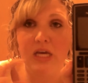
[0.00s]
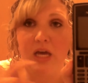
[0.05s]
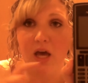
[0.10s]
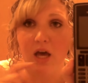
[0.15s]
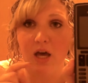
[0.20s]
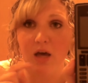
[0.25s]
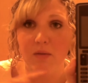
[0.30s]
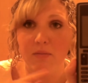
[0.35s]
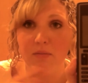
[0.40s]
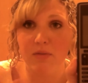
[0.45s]

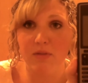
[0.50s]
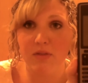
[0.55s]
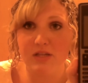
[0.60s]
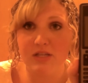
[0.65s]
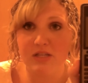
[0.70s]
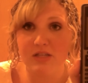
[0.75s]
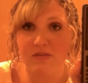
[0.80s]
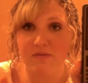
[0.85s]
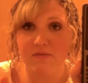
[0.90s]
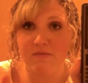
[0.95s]
um,
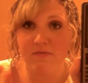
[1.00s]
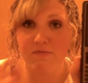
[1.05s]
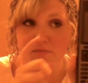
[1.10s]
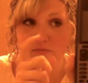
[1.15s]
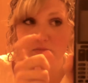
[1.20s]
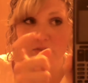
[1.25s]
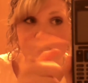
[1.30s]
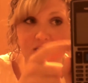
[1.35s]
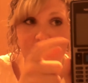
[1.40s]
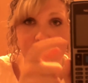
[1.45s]
this
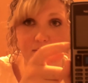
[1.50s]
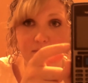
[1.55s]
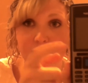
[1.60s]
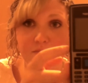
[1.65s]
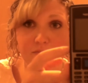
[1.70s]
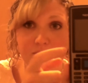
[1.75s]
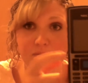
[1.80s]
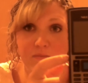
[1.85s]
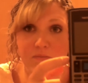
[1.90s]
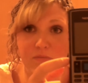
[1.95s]

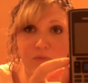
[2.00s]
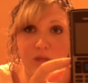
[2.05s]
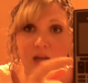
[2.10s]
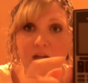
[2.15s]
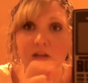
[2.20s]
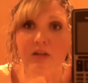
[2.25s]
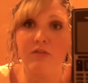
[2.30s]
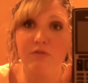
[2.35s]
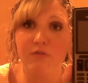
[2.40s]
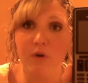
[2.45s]
same
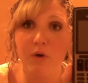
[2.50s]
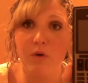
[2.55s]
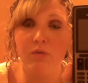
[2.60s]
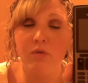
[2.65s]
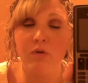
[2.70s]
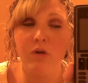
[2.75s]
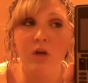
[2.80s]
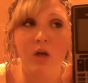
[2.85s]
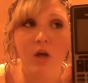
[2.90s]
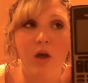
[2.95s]
kind of phone.
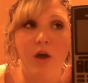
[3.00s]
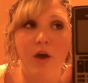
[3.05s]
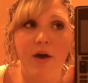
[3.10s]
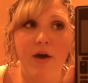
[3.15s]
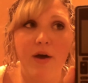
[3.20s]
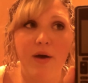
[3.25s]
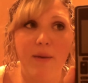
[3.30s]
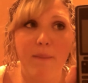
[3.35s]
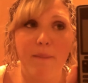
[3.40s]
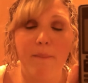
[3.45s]

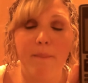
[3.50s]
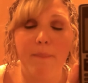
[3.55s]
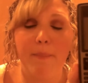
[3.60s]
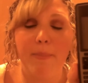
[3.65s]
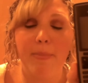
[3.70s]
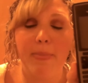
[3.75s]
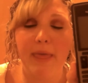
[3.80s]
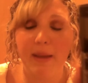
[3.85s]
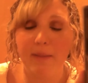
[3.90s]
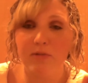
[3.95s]

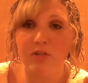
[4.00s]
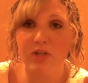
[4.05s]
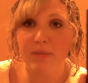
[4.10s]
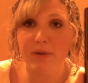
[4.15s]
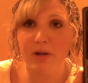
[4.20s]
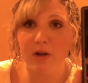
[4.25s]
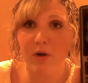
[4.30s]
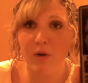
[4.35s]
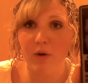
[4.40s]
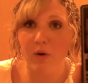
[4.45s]
MJ, um,
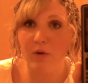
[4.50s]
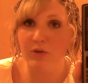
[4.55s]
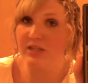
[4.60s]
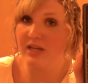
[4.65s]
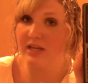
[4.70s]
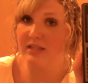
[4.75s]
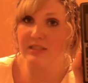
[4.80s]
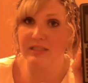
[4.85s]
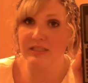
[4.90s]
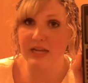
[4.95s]
my co-host,
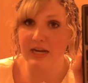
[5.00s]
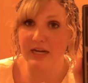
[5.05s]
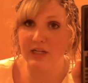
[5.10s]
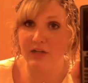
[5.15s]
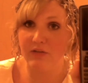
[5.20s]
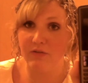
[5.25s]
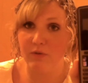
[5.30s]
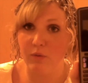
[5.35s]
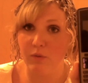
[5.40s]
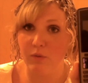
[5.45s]
has a tiny phone